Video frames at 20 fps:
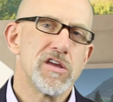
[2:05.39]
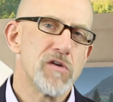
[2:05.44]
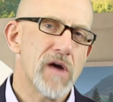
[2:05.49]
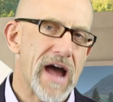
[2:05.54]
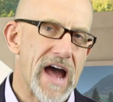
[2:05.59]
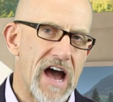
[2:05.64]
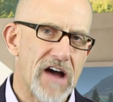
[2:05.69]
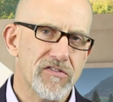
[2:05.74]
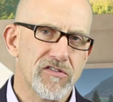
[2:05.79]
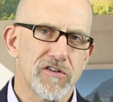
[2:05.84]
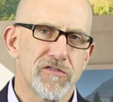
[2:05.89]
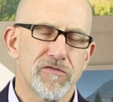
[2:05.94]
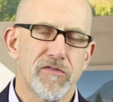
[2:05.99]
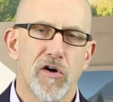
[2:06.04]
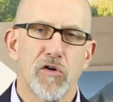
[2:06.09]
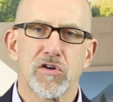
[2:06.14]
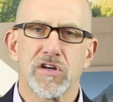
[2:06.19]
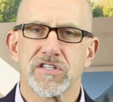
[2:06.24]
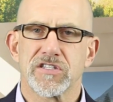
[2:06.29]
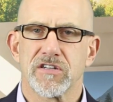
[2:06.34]
You have to
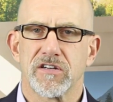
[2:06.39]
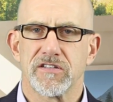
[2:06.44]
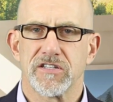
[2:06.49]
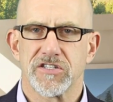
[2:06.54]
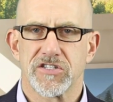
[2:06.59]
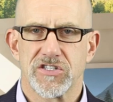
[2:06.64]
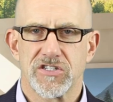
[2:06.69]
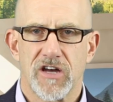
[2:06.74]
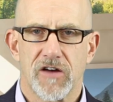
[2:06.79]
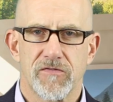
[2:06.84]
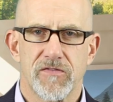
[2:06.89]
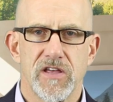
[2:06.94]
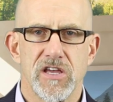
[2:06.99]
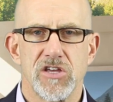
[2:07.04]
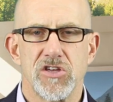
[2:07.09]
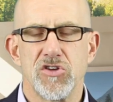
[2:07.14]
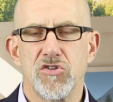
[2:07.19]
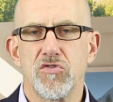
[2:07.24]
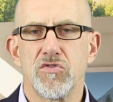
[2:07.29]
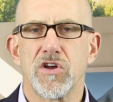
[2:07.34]
focus on the stuff
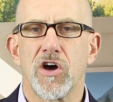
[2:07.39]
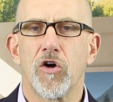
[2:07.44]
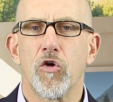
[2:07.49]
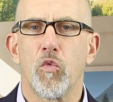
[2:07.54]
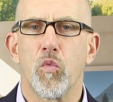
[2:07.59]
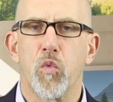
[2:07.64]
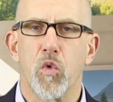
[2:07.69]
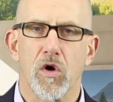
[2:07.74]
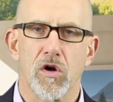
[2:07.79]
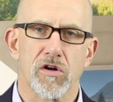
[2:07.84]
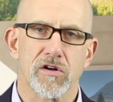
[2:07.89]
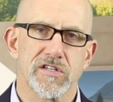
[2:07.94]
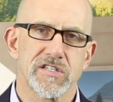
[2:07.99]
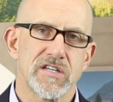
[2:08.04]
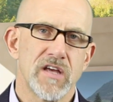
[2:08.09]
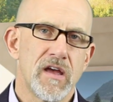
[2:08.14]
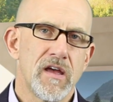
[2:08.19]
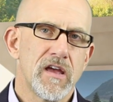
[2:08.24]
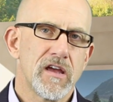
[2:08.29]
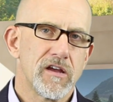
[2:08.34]
that you know
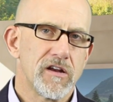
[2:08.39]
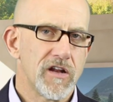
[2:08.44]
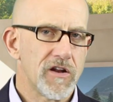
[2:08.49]
works.